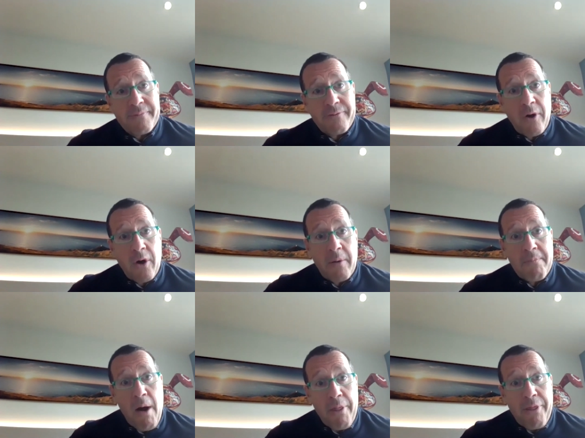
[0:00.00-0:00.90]
for
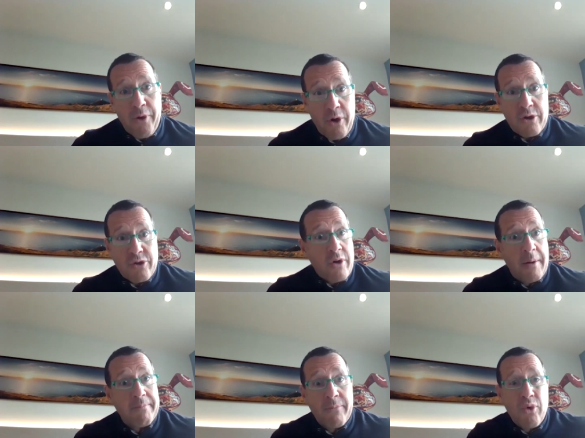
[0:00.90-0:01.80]
months or years to
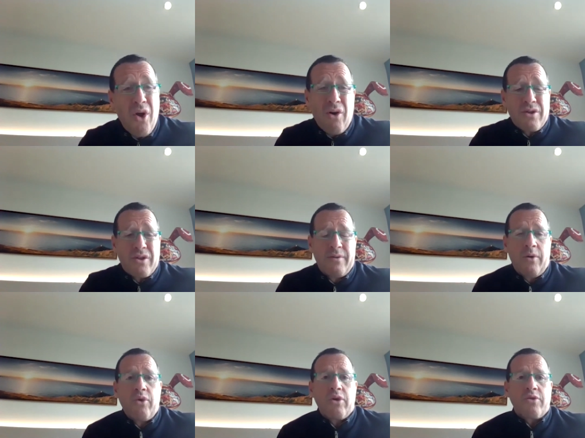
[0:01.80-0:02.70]
come. Who knows?
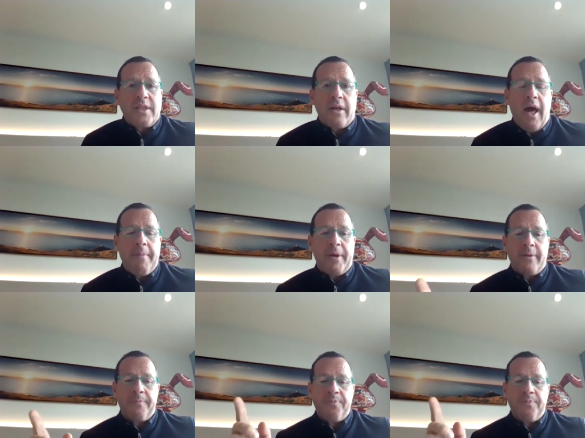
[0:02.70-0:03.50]
Who knows what's going to happen?